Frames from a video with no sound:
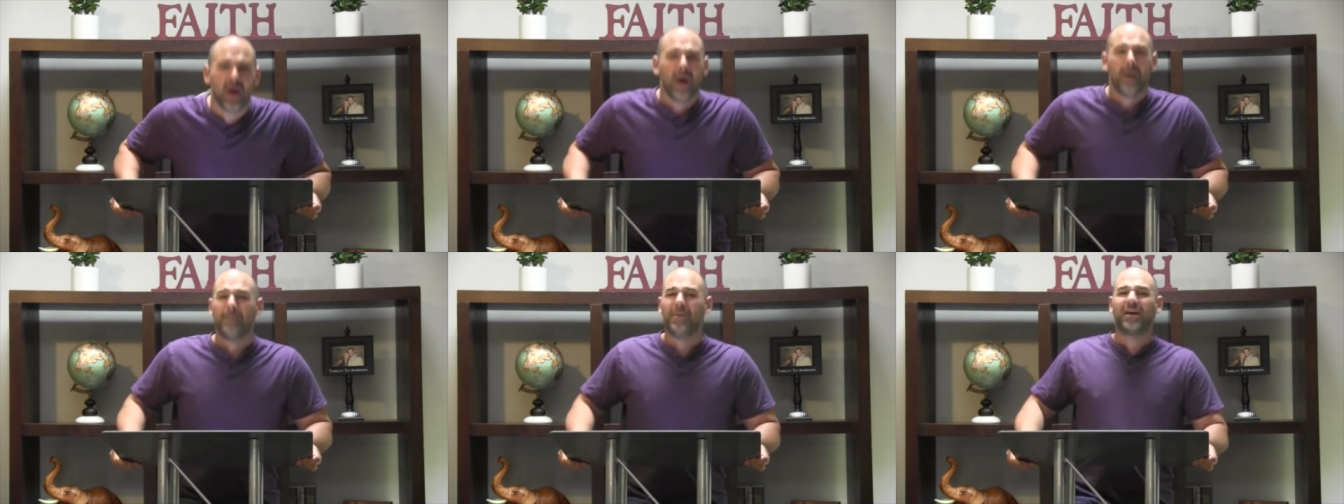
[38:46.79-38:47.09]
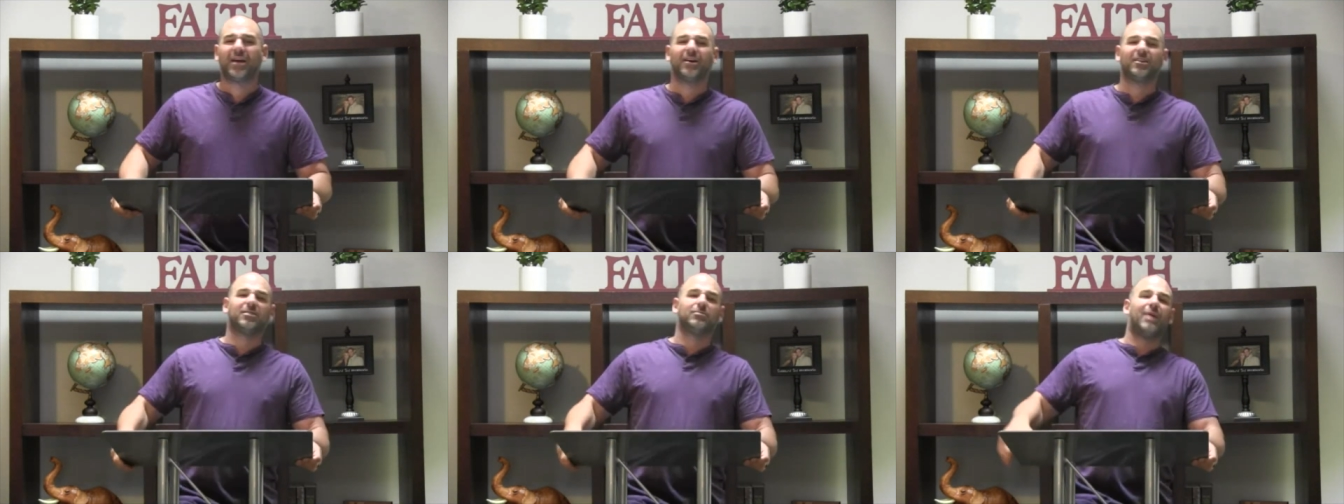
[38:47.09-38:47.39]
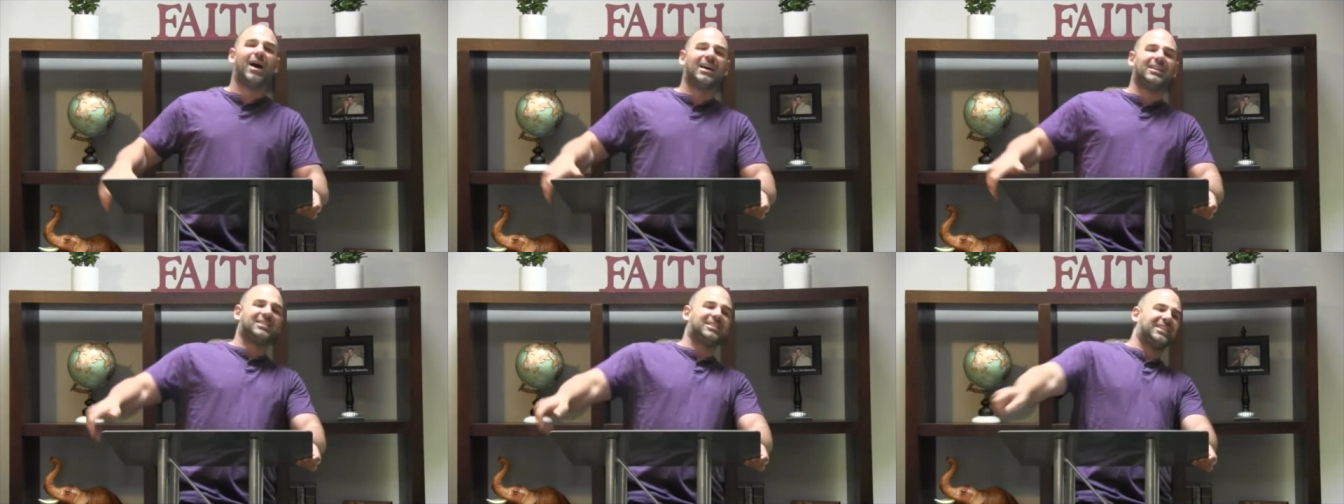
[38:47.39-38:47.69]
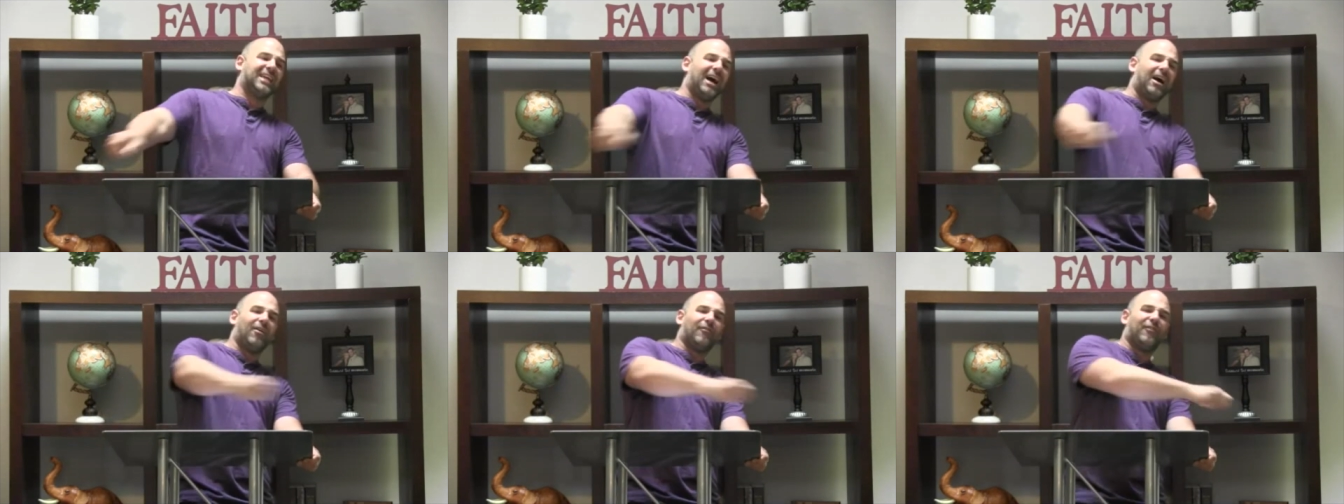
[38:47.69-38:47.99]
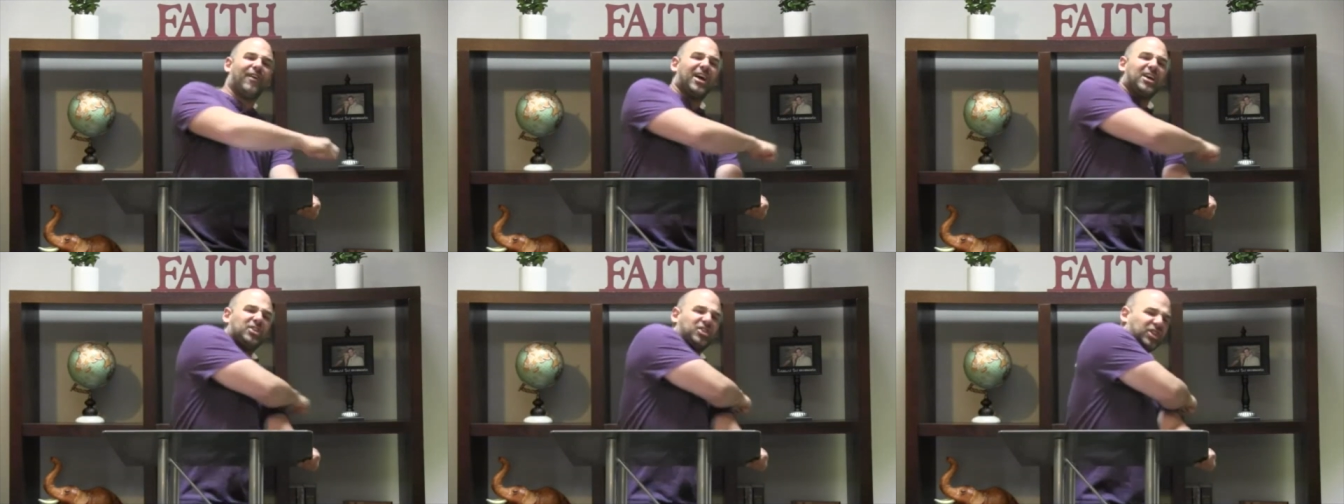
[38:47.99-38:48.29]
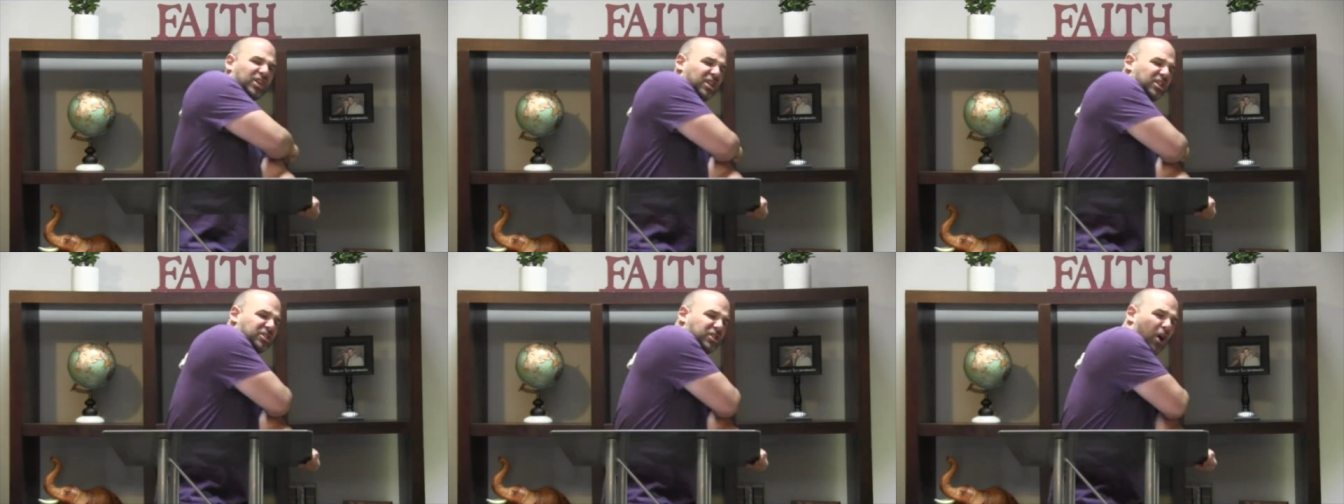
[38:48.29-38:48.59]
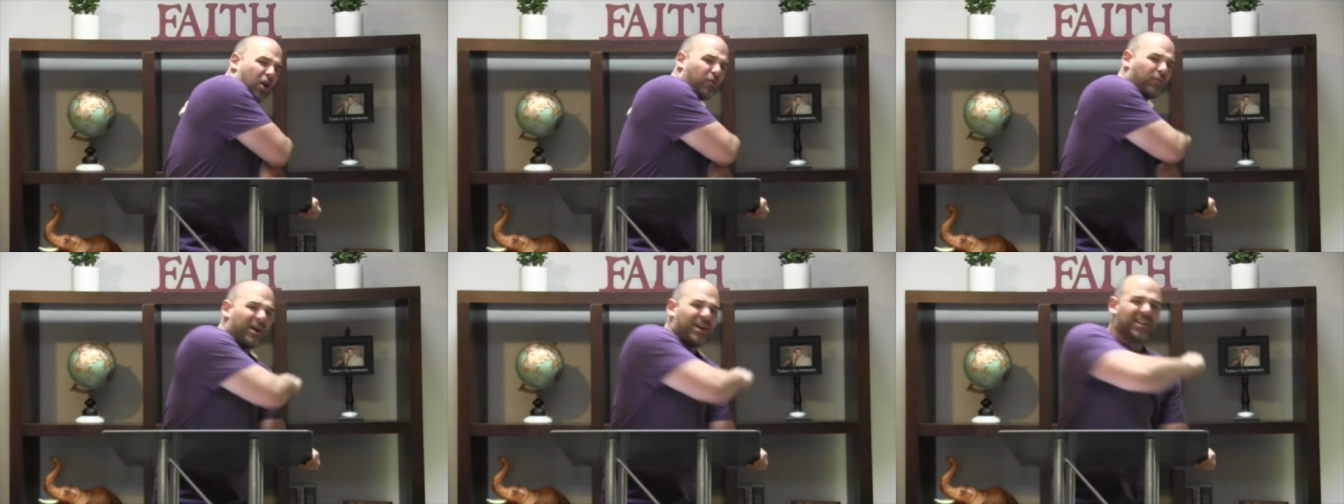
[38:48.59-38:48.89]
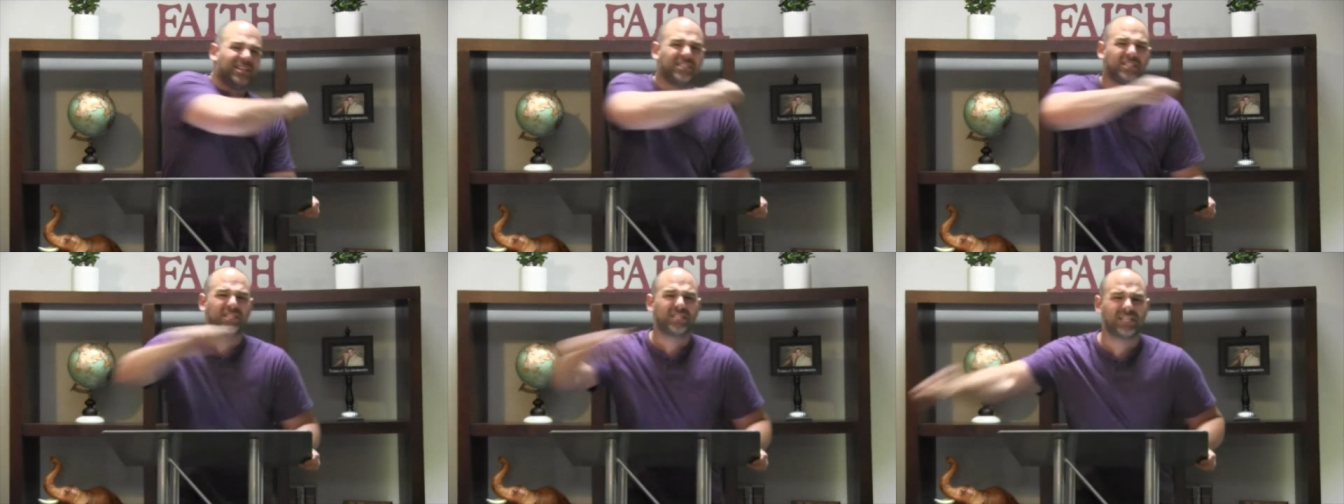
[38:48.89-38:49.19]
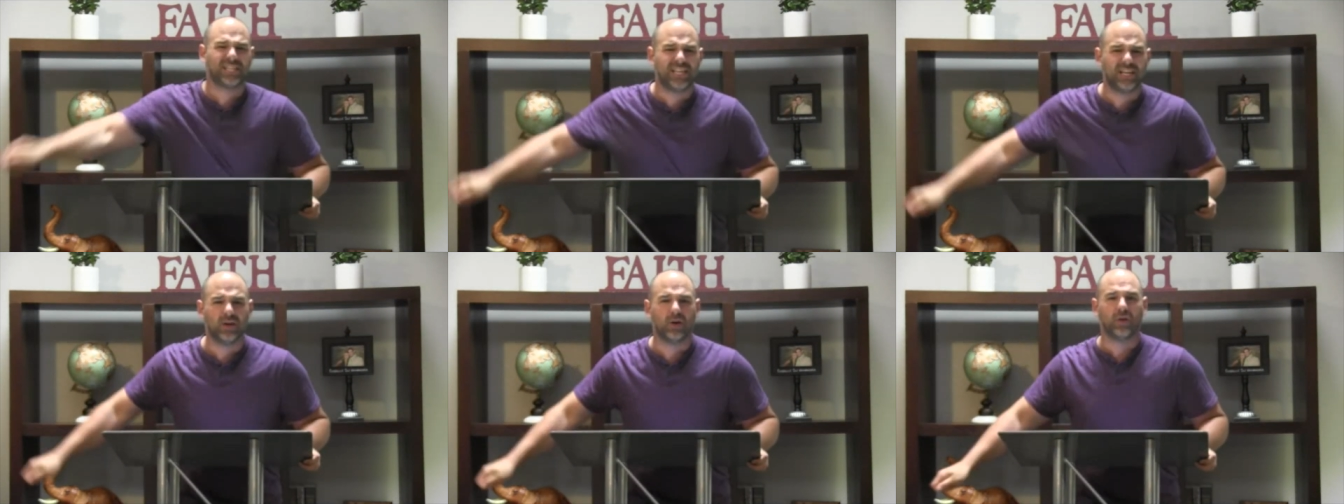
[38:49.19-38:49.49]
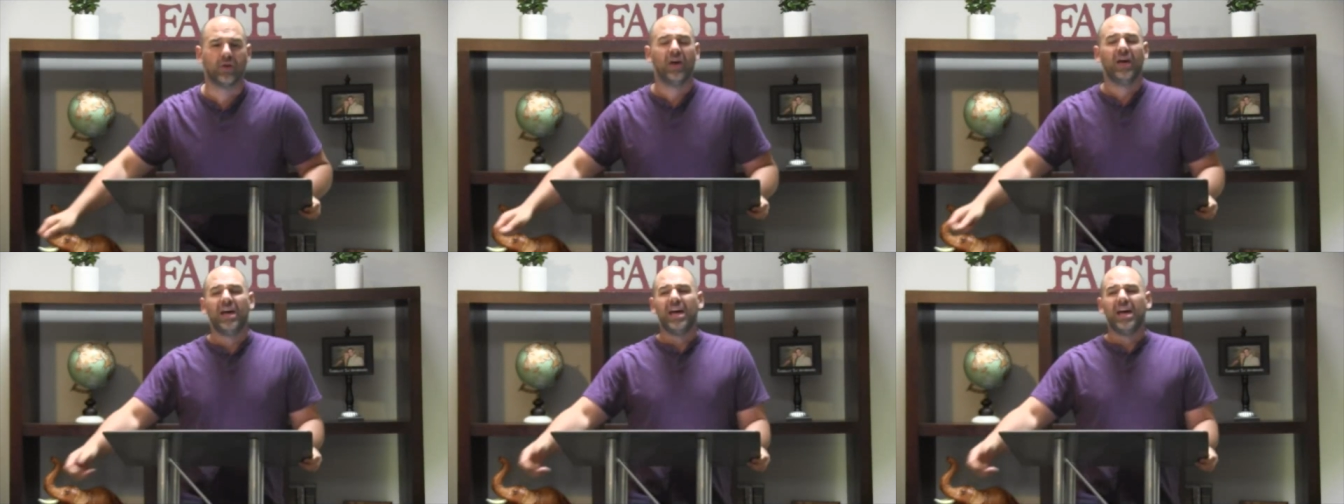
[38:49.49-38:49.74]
because my salvation is already sealed.